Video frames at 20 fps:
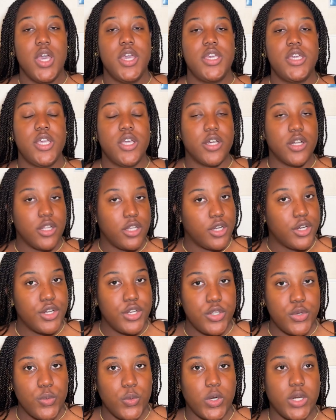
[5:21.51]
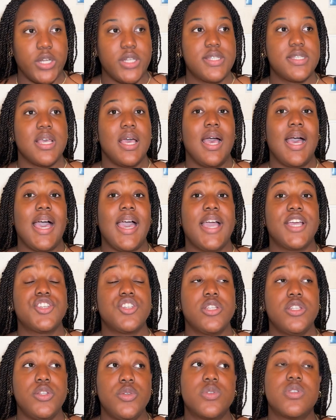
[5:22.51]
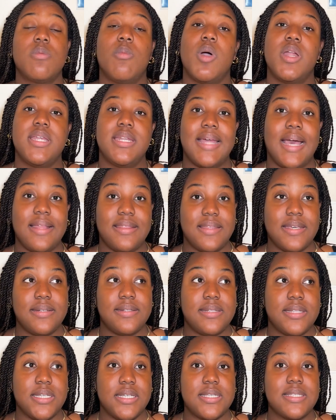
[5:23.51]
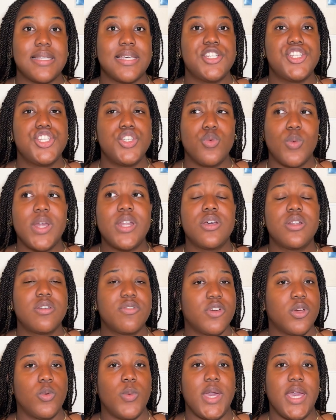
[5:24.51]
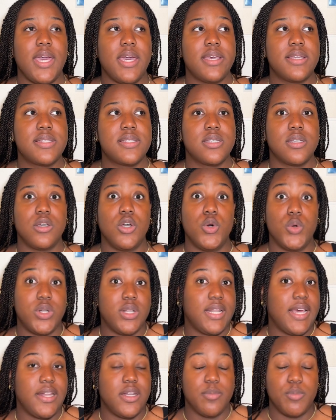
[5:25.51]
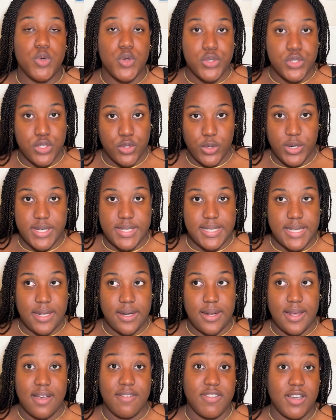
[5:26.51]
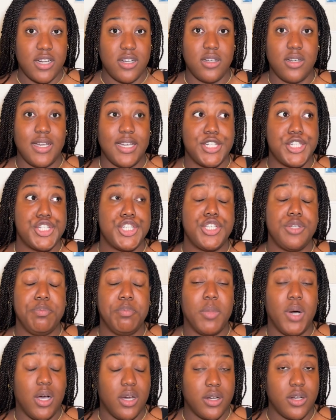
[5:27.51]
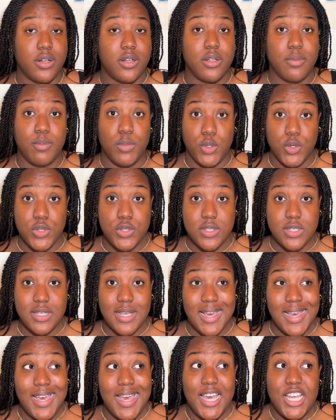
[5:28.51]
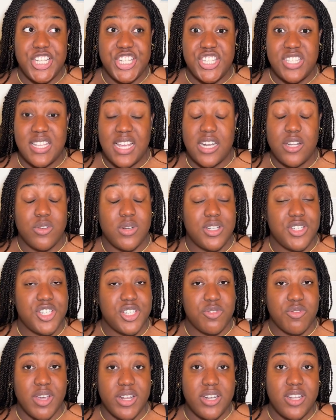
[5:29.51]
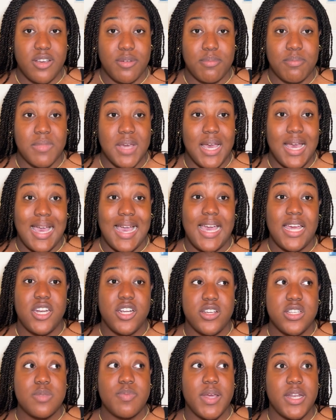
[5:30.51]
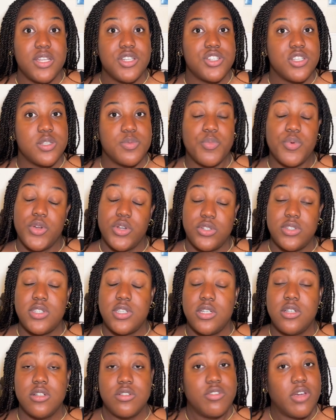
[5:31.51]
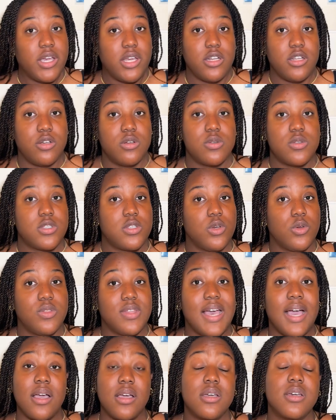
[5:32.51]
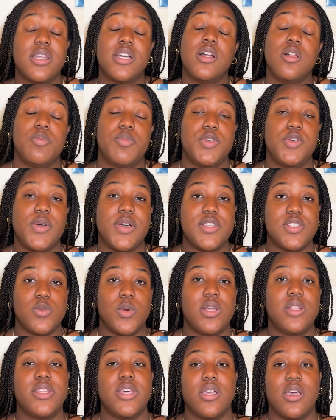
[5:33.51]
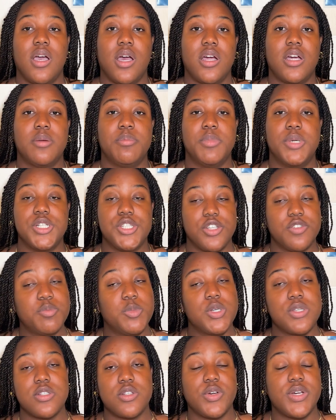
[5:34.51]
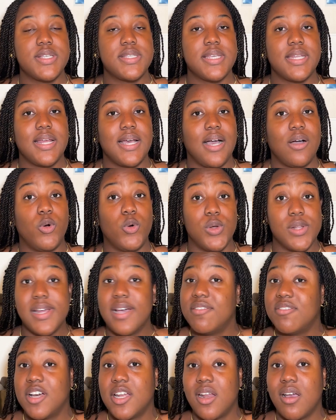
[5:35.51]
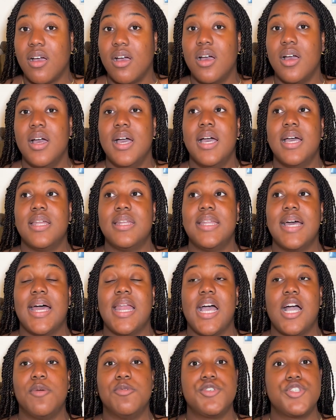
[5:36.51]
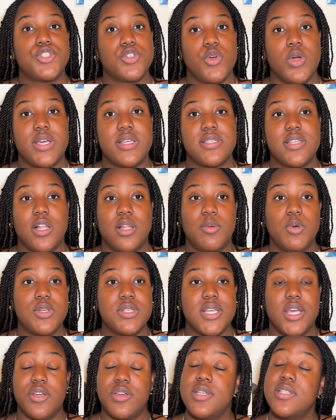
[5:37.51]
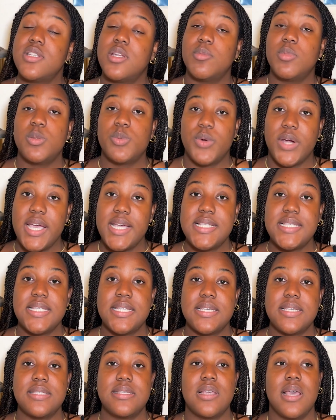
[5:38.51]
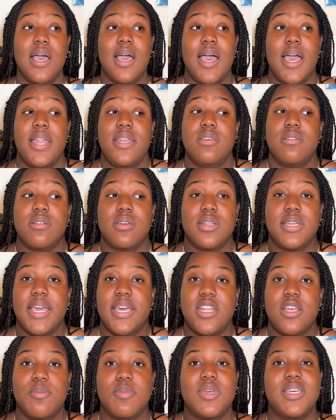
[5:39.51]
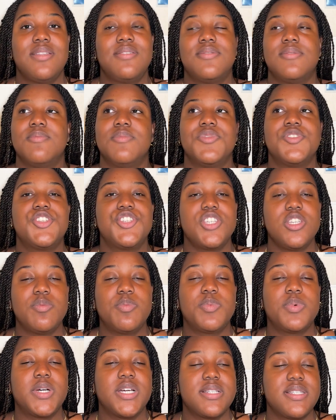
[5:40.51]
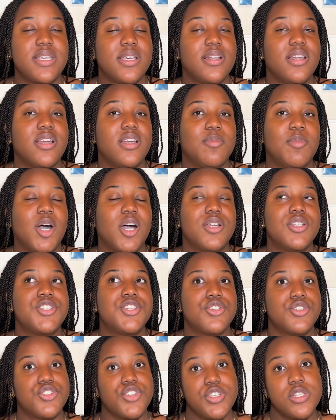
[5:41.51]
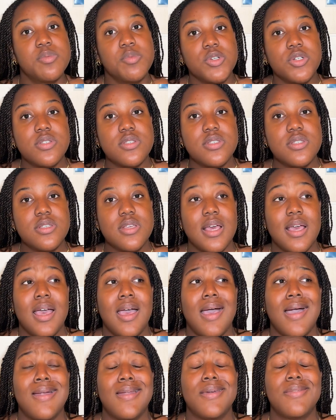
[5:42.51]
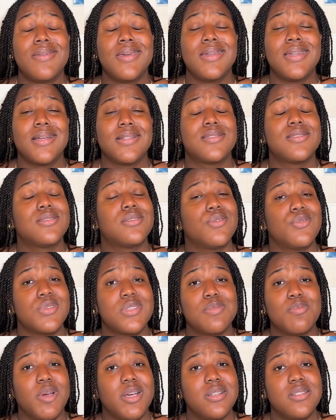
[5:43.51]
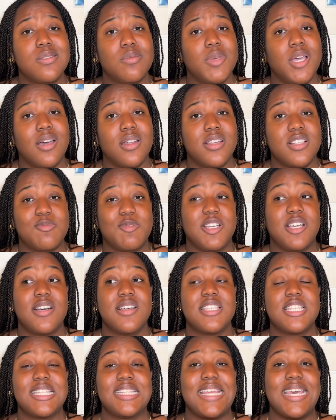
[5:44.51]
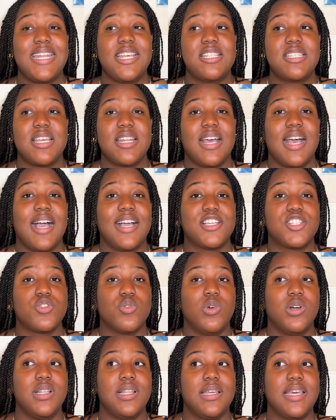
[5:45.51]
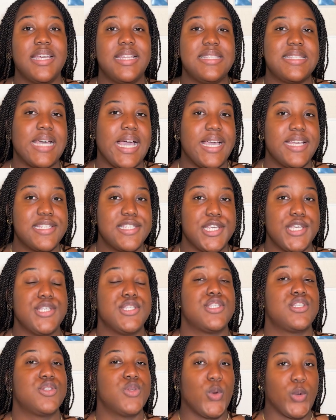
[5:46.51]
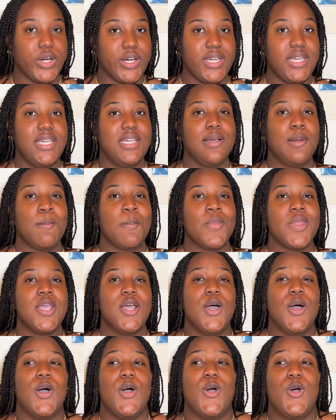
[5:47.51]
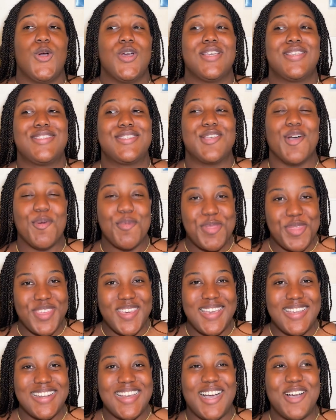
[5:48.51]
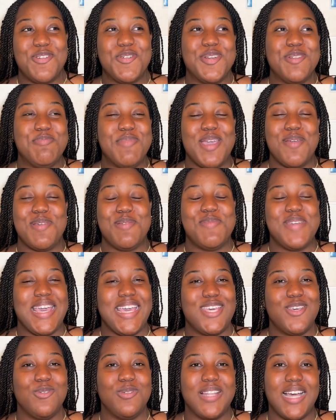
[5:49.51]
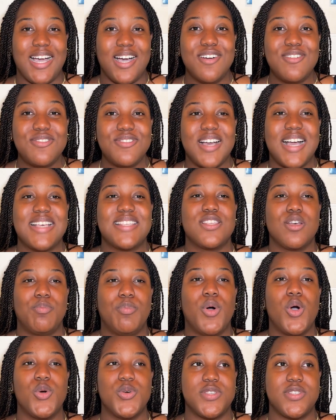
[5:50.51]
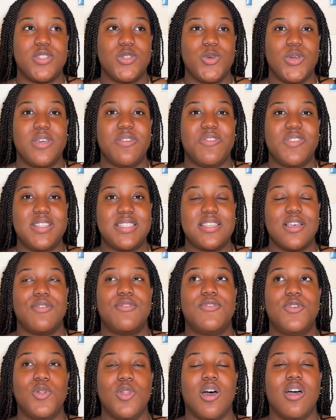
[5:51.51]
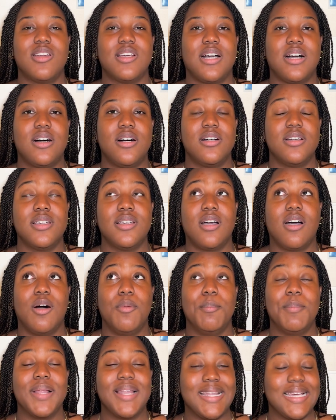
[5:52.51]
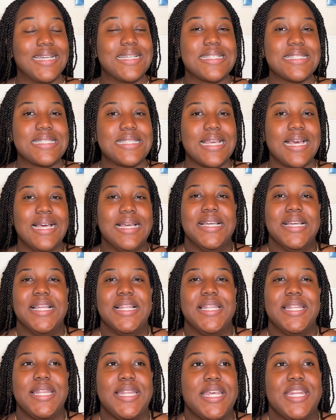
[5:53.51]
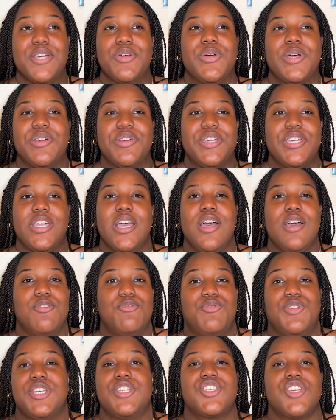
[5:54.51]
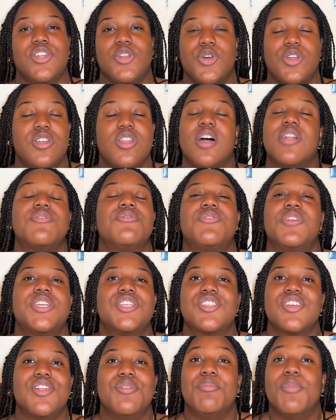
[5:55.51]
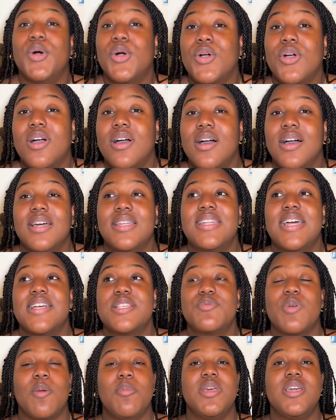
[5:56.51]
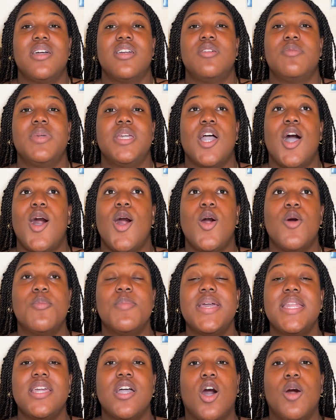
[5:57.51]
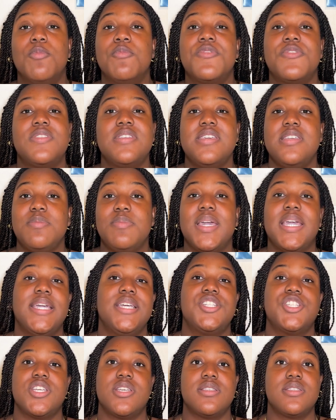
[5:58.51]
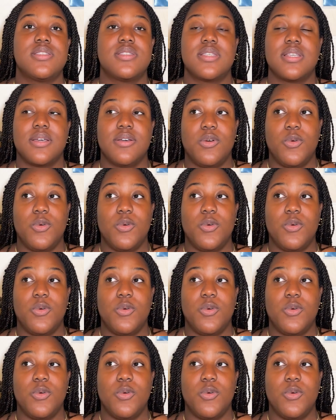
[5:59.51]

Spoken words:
You're gonna learn new words. I actually knew somebody that did this, and she went out of her way to go to like the bookstores in Havana, and she bought the books and she sat down and she read them, and her Spanish is pretty good right now, so that could help you as well. There are a bunch of bookstores in old Havana that I'm sure sell books at reasonable prices, and you could get them. She particularly bought children's books, and I think that's so smart, to be honest, because then it's an actual enticing story or something that would maybe make you laugh, as opposed to if it's a full-on complex literary fiction or non-fiction book. That's probably going to be how many umpteen pages.